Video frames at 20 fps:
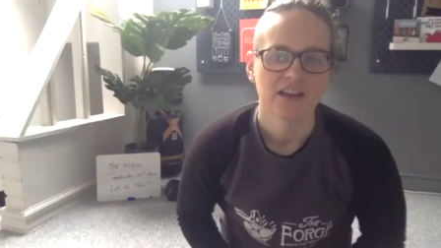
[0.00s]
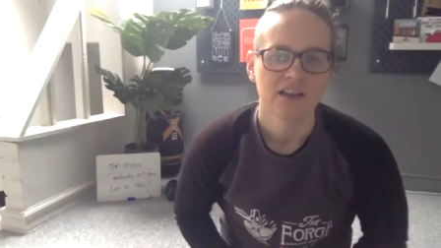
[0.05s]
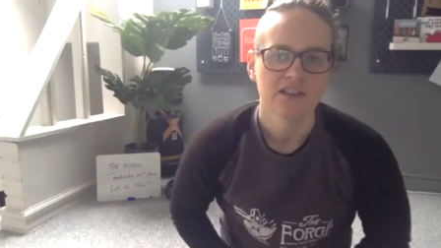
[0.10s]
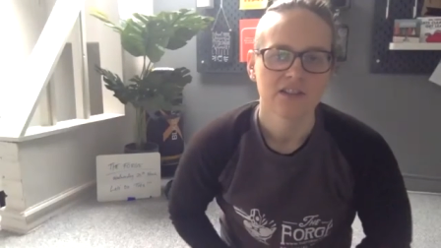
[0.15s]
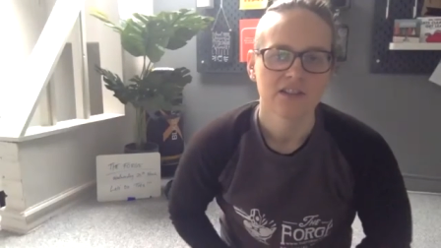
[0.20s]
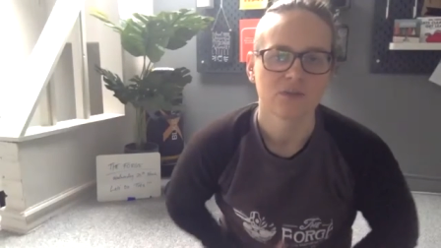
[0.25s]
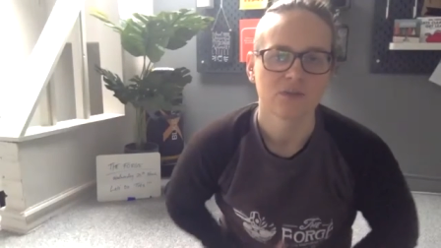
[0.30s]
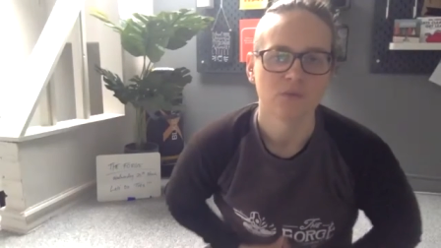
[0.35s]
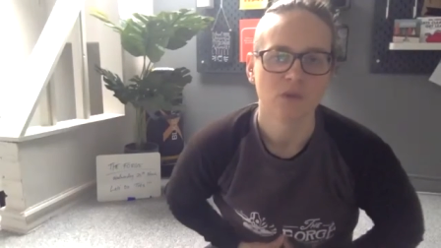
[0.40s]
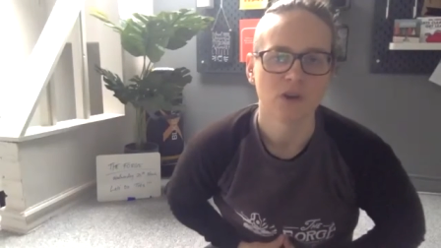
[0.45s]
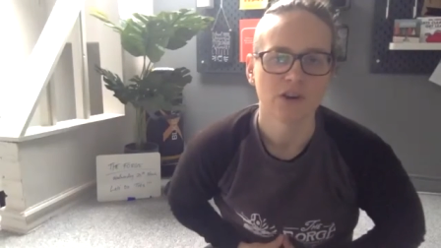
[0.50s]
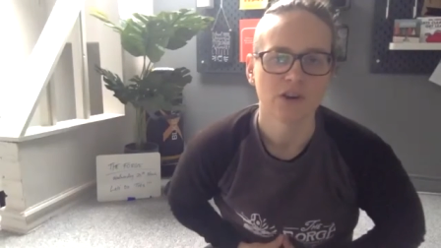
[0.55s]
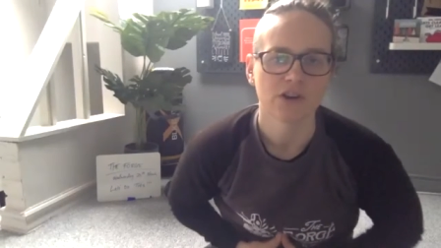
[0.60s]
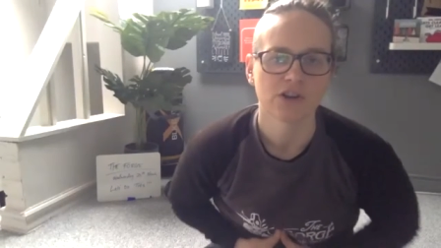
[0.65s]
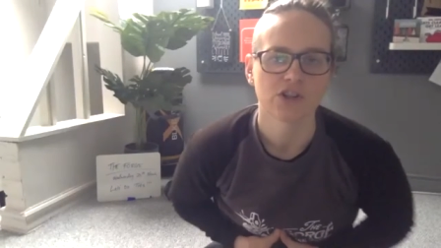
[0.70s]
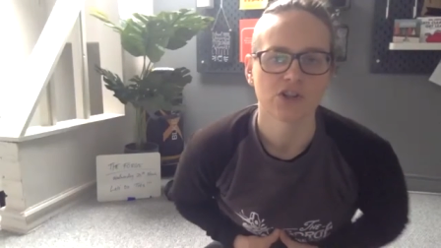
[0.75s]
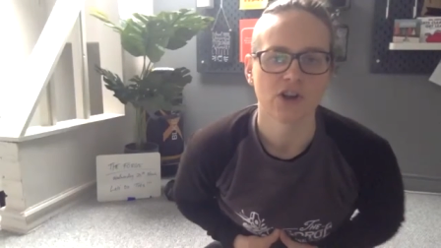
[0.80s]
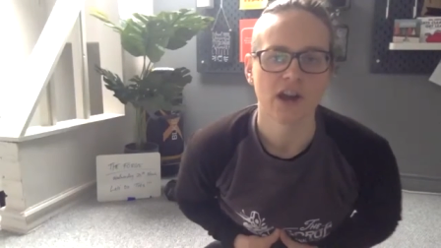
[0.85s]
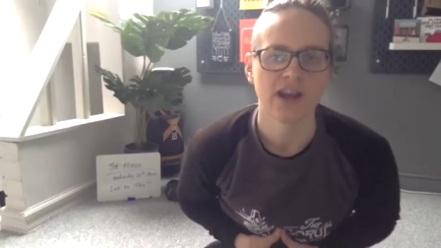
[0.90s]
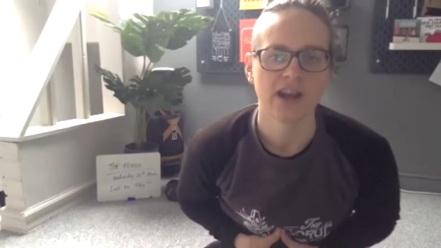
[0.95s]
So what you're
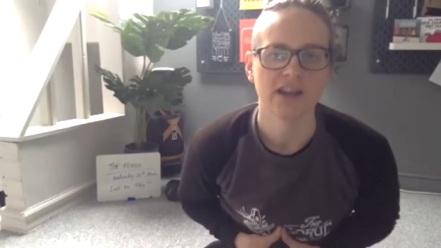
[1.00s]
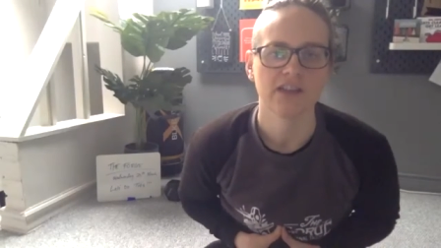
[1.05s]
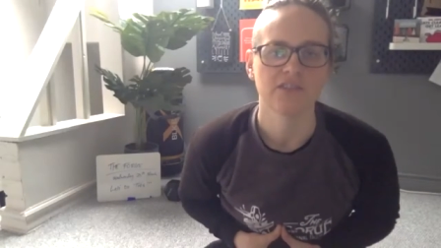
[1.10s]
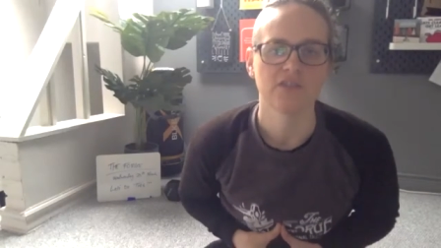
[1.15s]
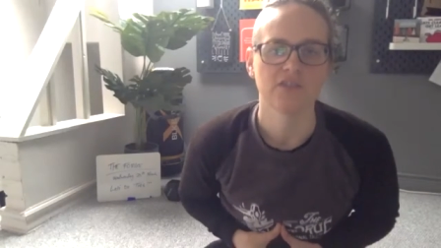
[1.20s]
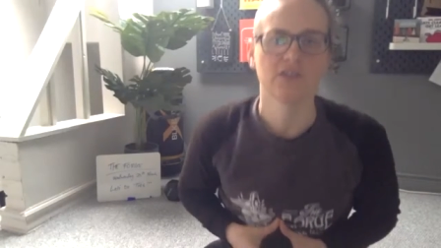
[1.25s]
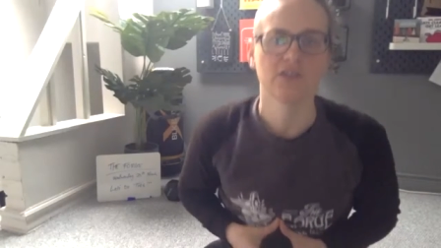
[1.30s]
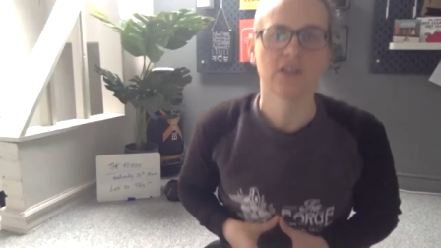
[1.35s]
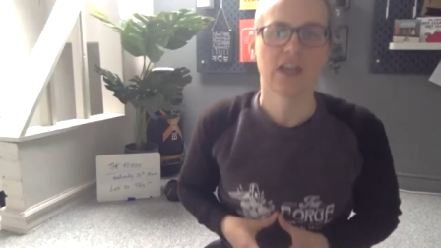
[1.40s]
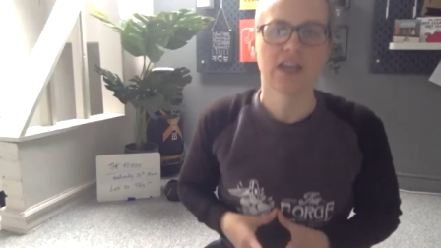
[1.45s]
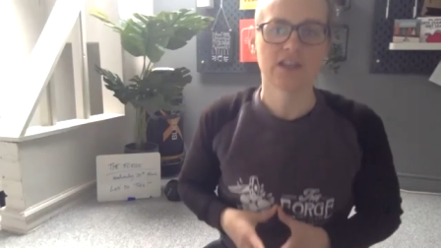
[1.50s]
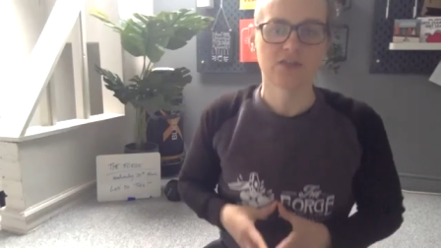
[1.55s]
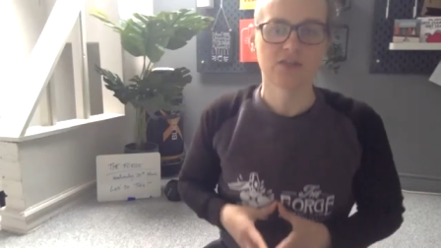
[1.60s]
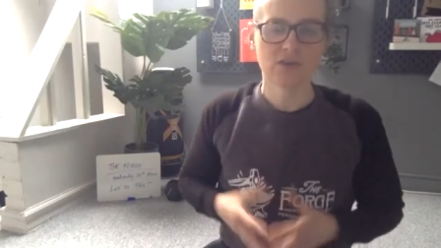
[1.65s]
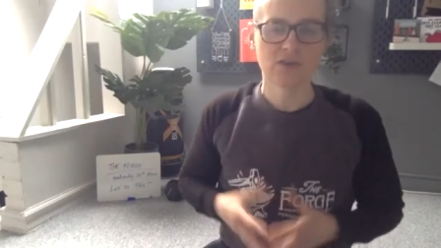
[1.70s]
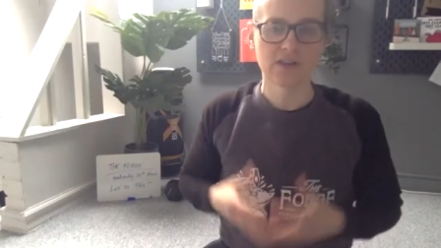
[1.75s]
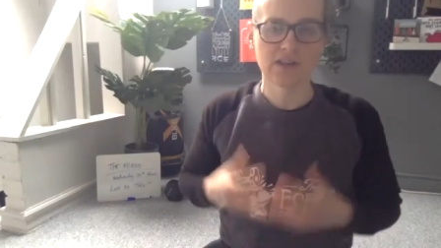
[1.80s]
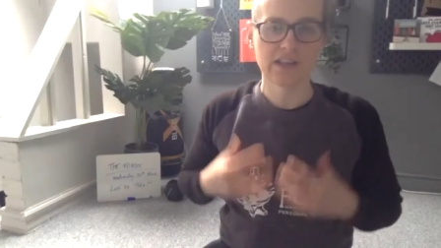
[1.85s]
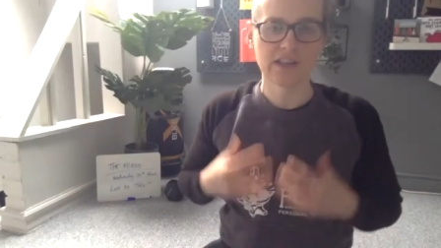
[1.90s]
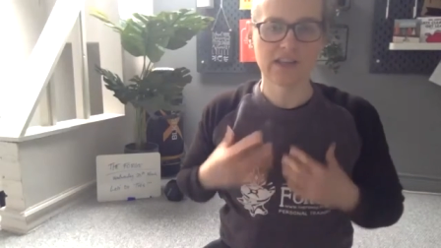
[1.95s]
trying to do is
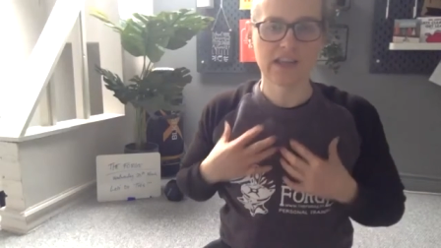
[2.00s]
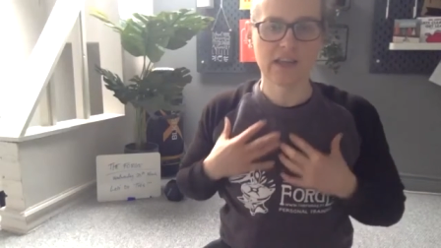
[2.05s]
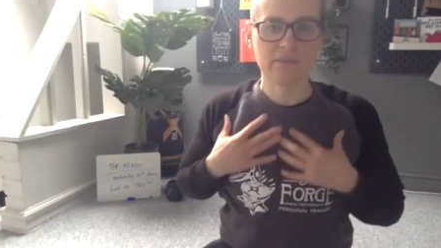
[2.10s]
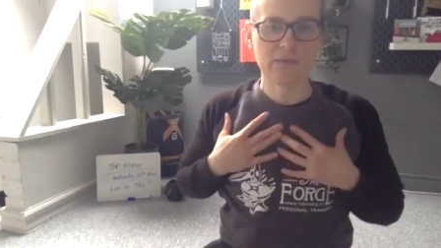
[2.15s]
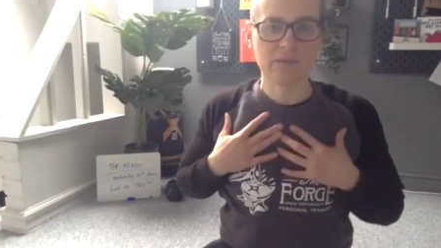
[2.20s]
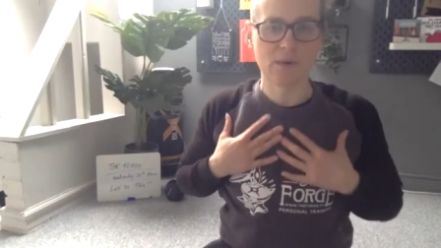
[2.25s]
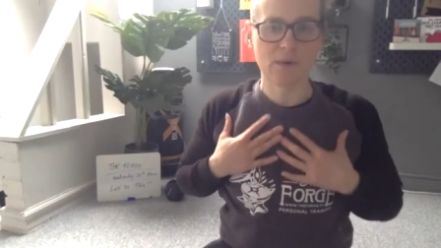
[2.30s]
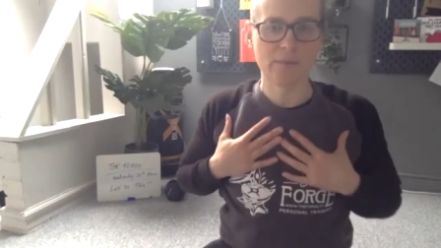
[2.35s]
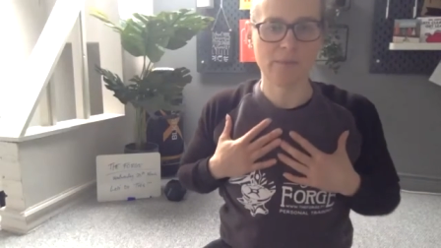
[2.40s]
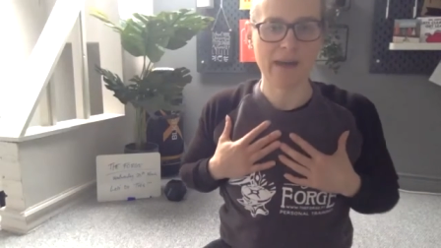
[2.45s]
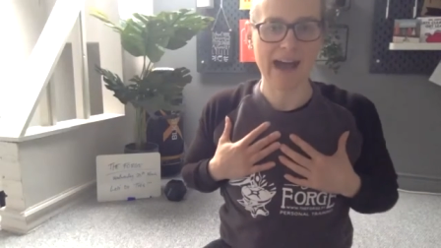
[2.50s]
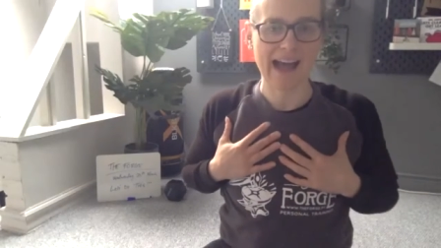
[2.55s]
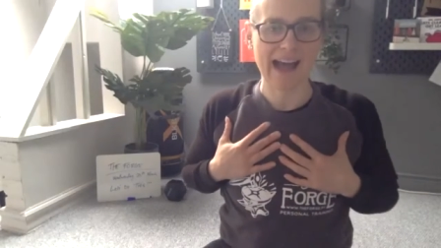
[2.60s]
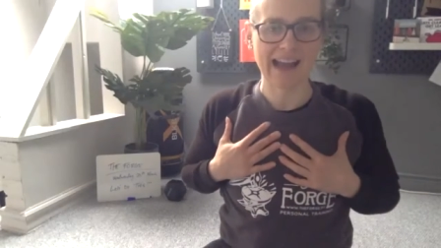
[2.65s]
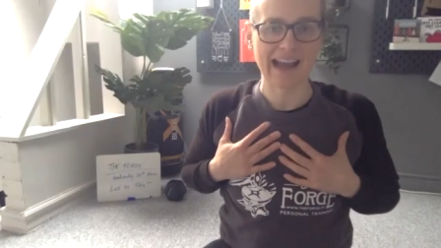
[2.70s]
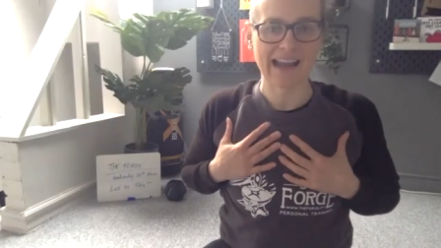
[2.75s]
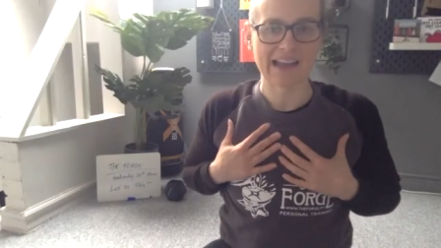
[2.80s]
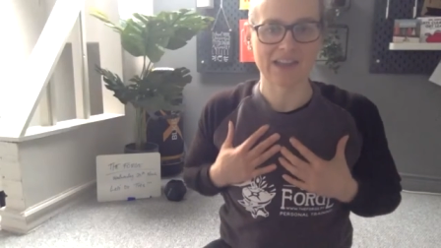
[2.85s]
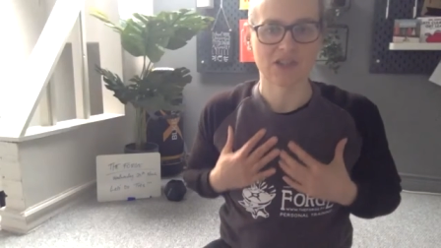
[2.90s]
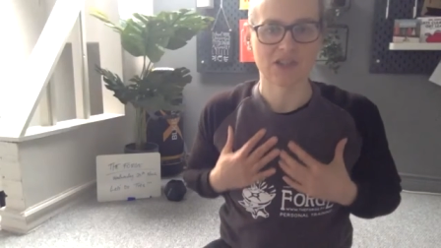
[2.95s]
really keep your
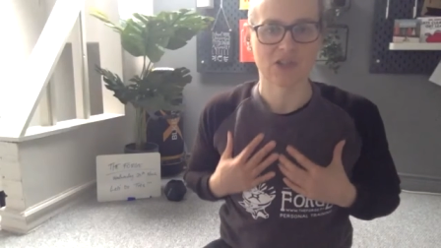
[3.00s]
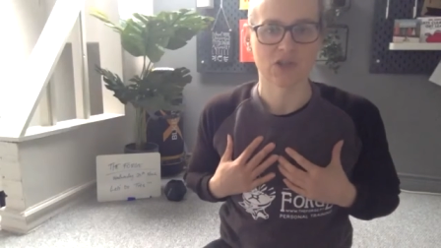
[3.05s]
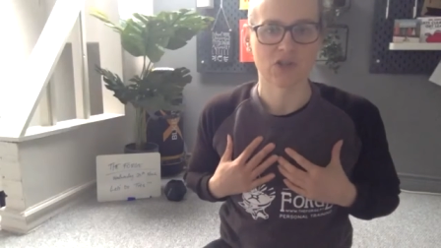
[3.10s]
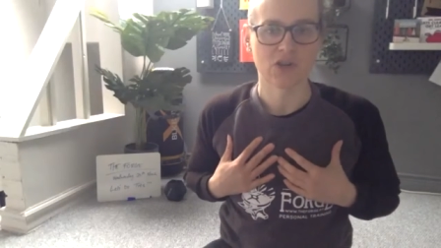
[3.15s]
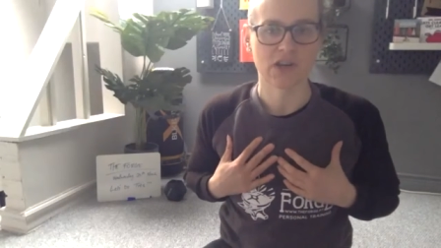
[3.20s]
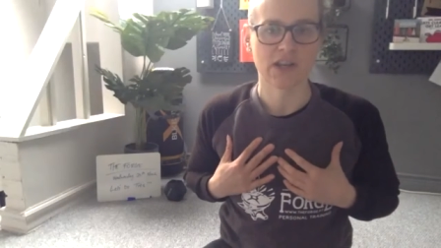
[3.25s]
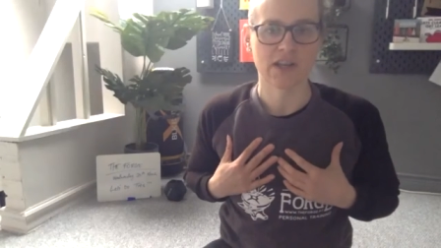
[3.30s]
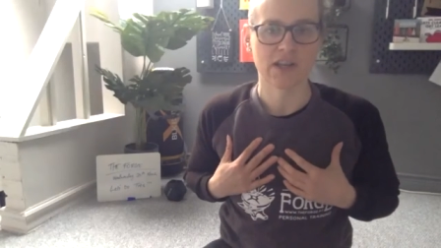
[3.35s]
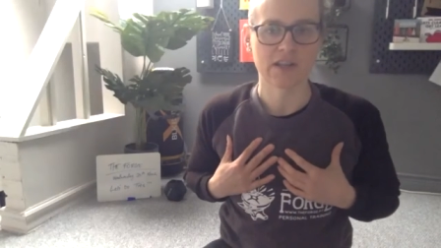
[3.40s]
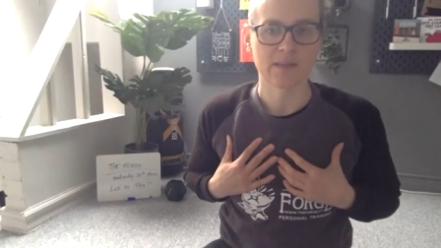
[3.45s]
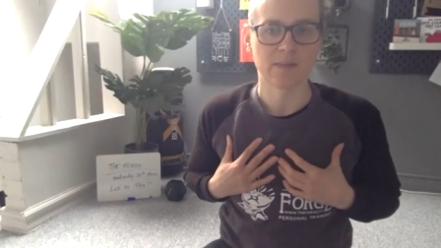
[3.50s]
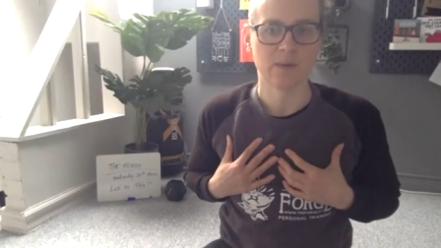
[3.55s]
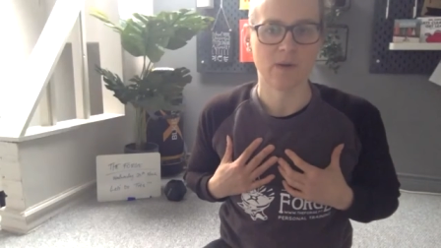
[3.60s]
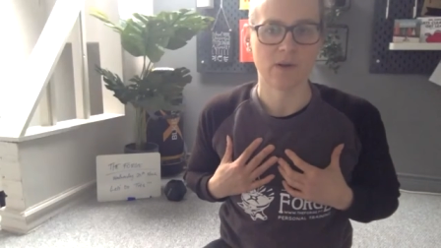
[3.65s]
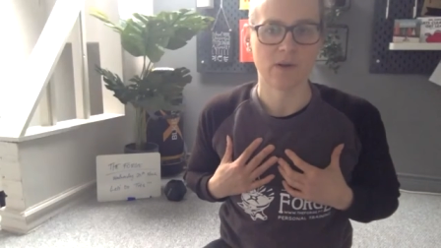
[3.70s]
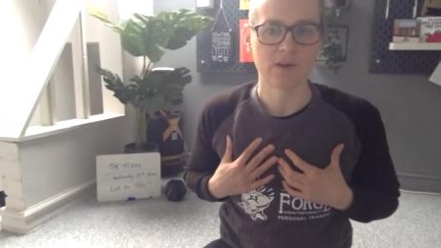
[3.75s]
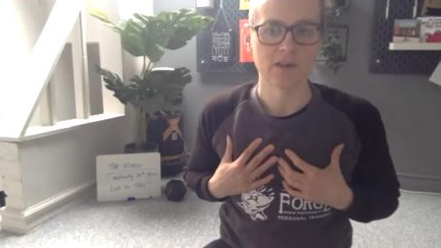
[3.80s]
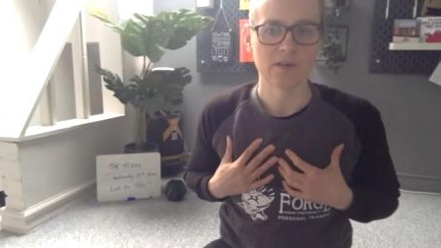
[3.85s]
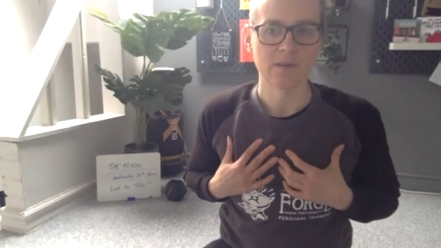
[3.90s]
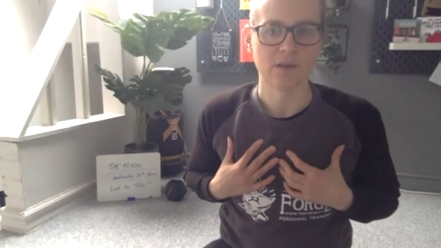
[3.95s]
back as straight as
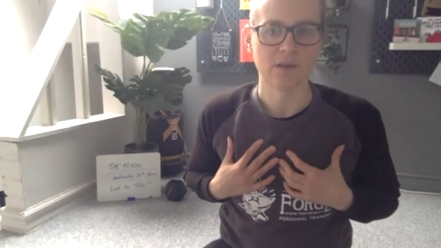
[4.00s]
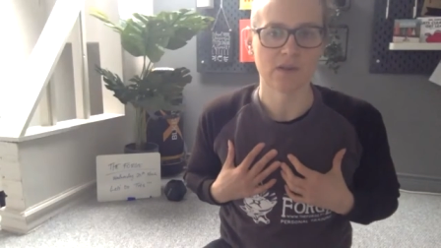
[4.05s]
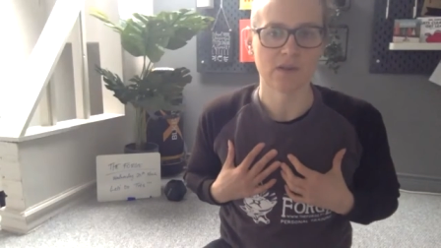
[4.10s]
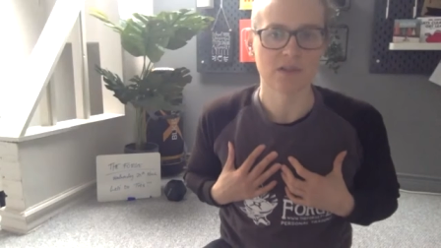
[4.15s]
possible,